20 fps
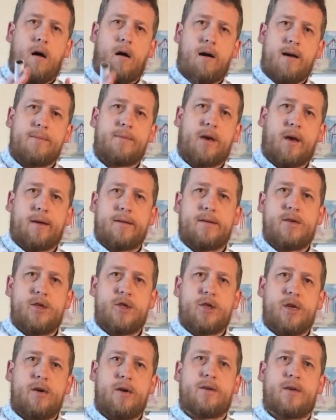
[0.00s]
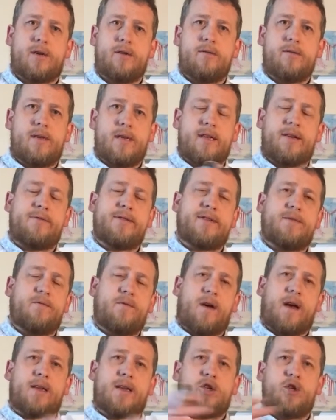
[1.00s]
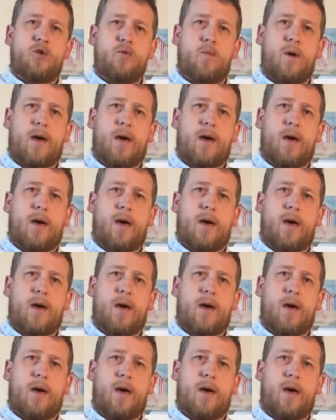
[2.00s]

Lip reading: I am going to show you that there is in fact 2